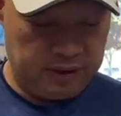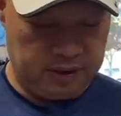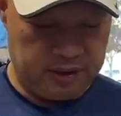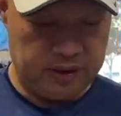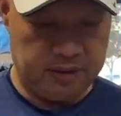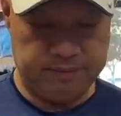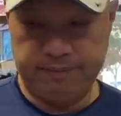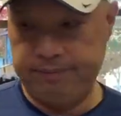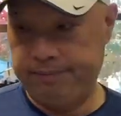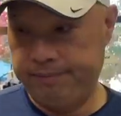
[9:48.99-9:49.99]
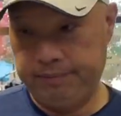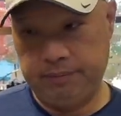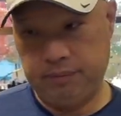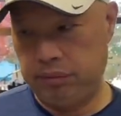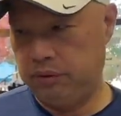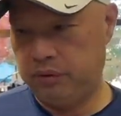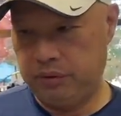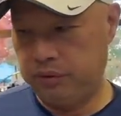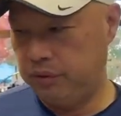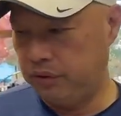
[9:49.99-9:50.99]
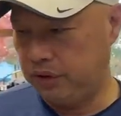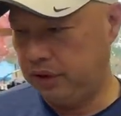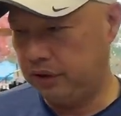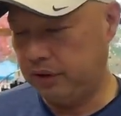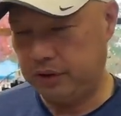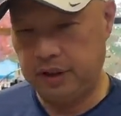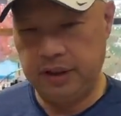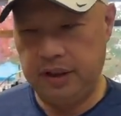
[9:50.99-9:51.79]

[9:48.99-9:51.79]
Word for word: Um, Jesus.